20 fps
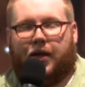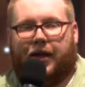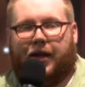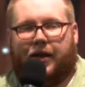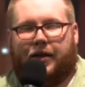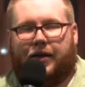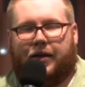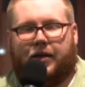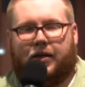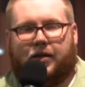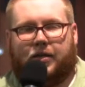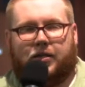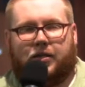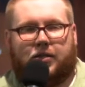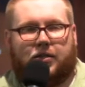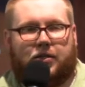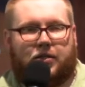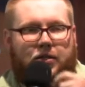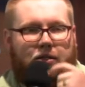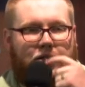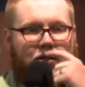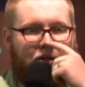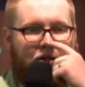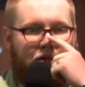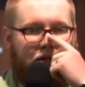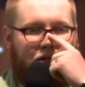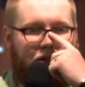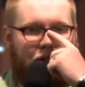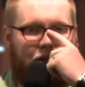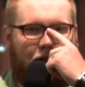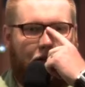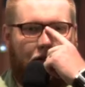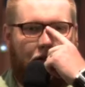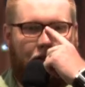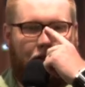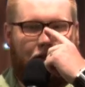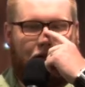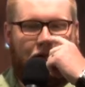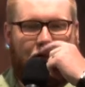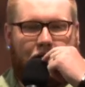And uh,
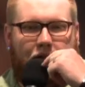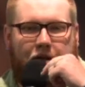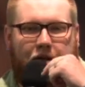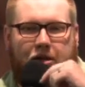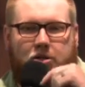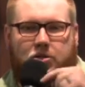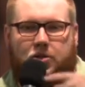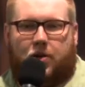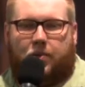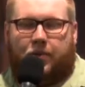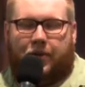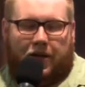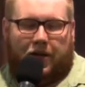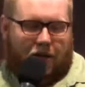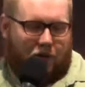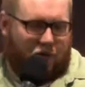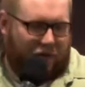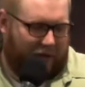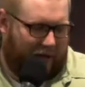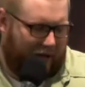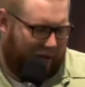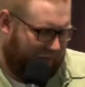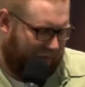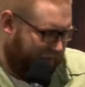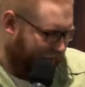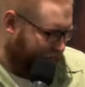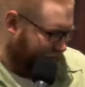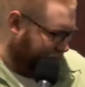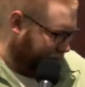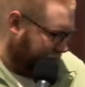he showed me at youth camp